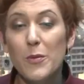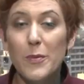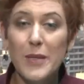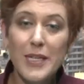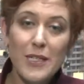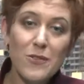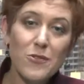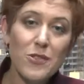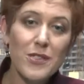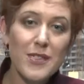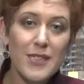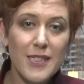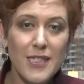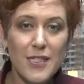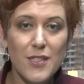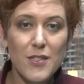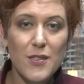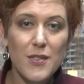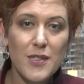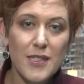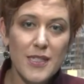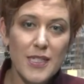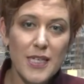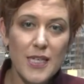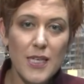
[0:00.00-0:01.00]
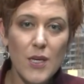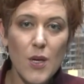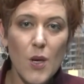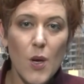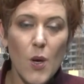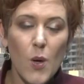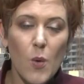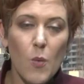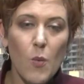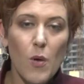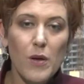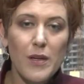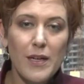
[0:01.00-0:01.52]
it'll be interesting to see
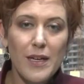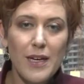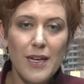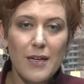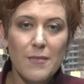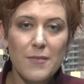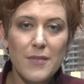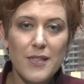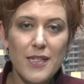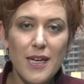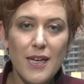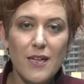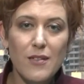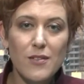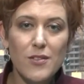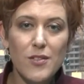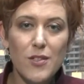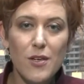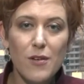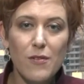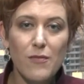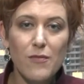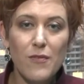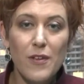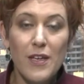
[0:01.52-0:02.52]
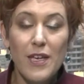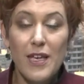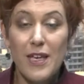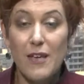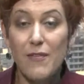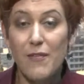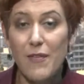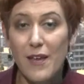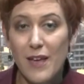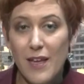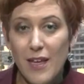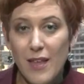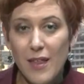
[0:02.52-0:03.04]
what comes out of,
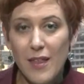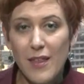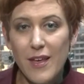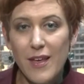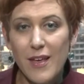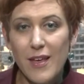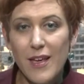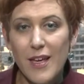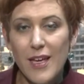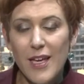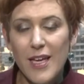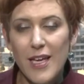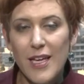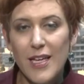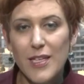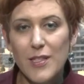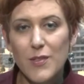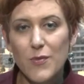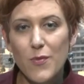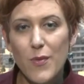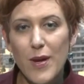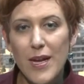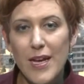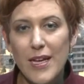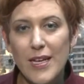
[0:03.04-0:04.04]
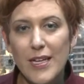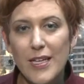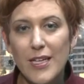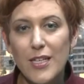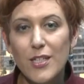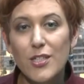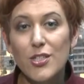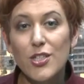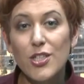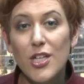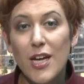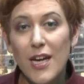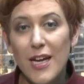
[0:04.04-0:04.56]
if anything,
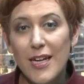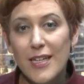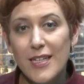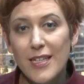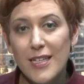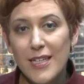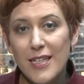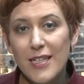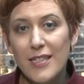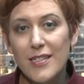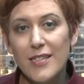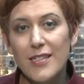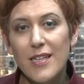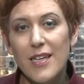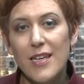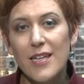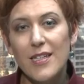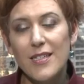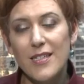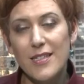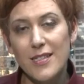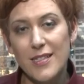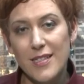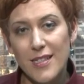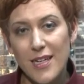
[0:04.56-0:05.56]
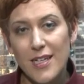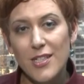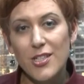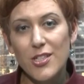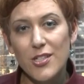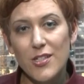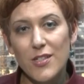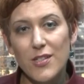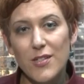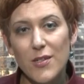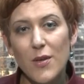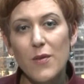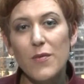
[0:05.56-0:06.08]
Israeli-Chinese
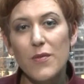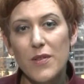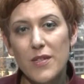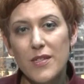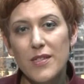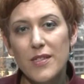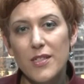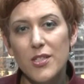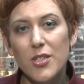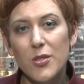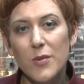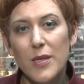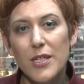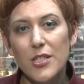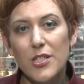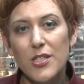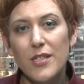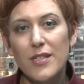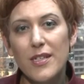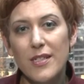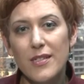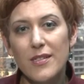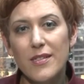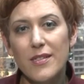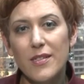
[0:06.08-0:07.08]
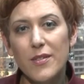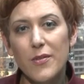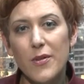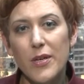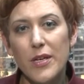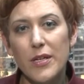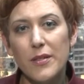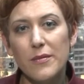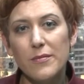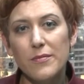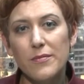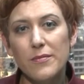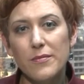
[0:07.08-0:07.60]
discussions over the situation in
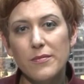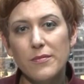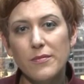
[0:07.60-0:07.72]
Syria.